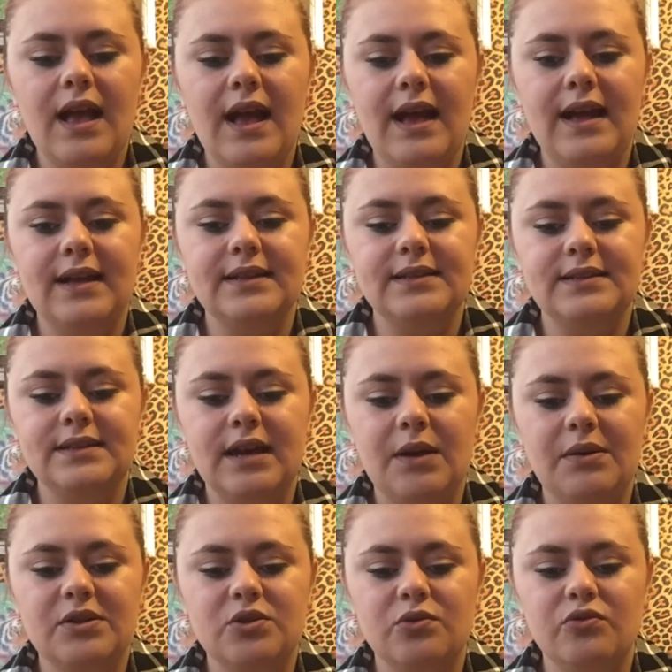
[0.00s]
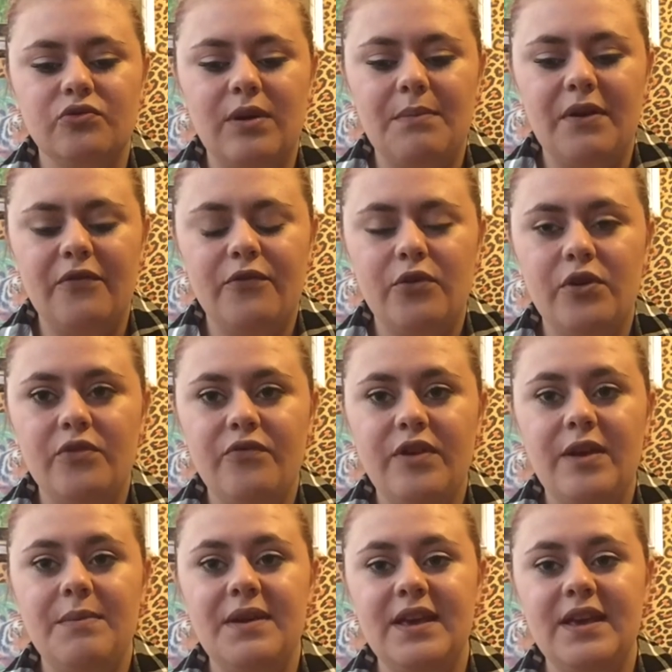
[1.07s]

and I went to go and grab my phone of him.